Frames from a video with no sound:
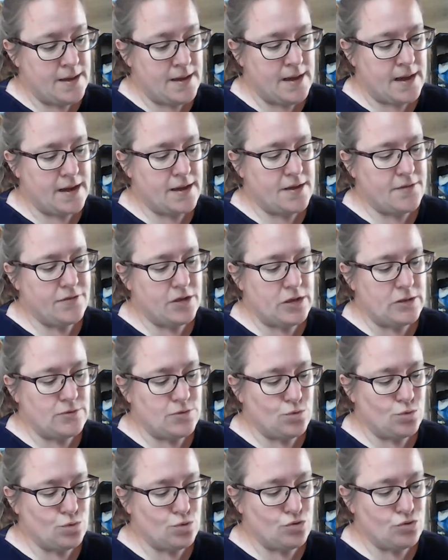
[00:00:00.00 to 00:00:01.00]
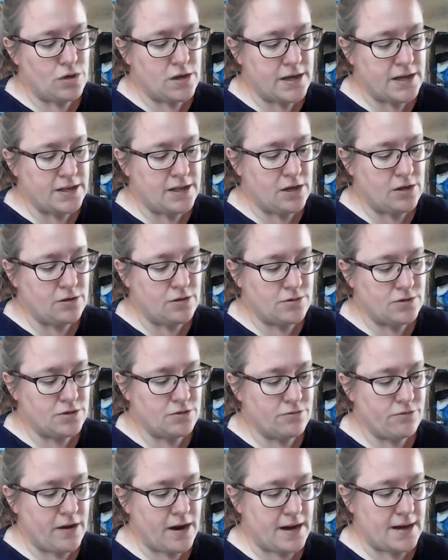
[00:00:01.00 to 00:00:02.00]
And if it goes all dry and hard
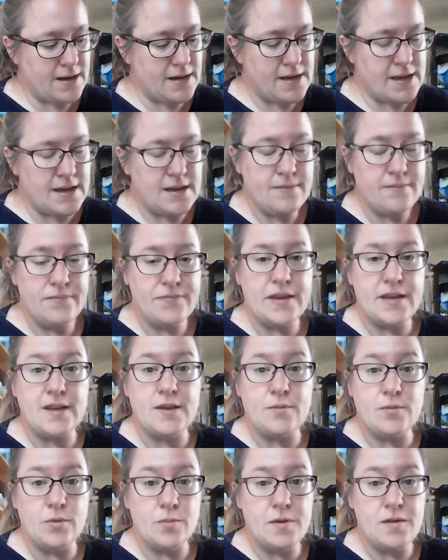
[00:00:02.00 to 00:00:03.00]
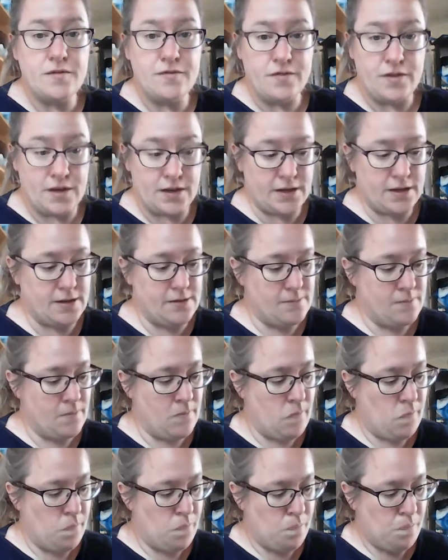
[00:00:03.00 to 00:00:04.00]
and crackly, then it will be fine.
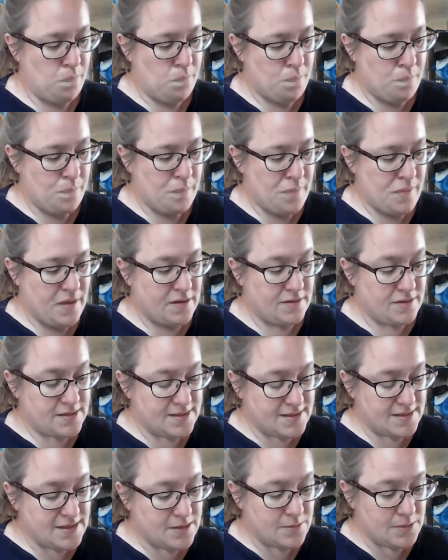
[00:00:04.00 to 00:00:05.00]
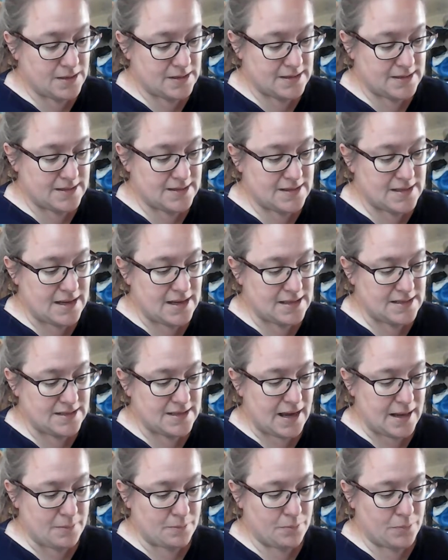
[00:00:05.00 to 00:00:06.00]
The seaweed had stayed
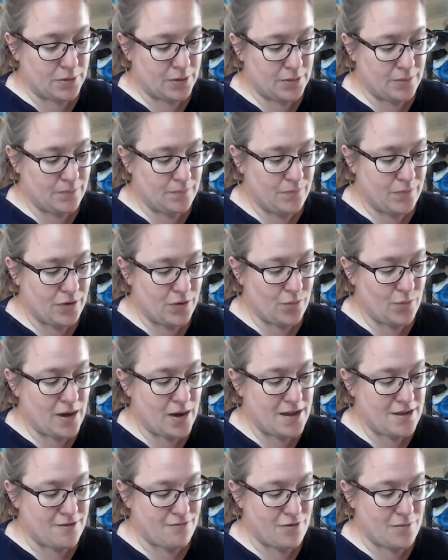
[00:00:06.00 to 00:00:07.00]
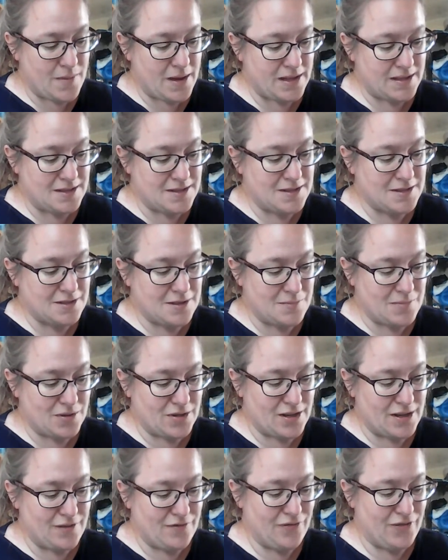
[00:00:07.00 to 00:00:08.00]
damp, but the weather remained
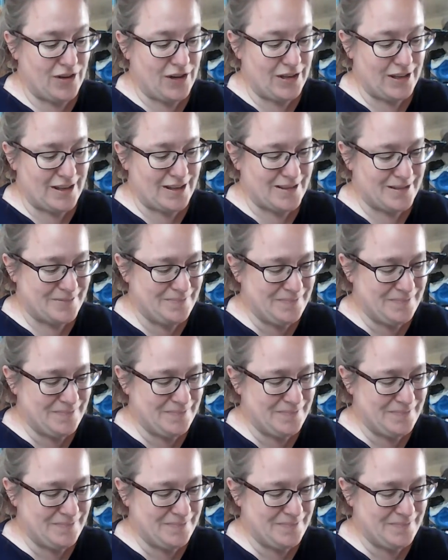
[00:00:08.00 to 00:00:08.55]
stubbornly fine.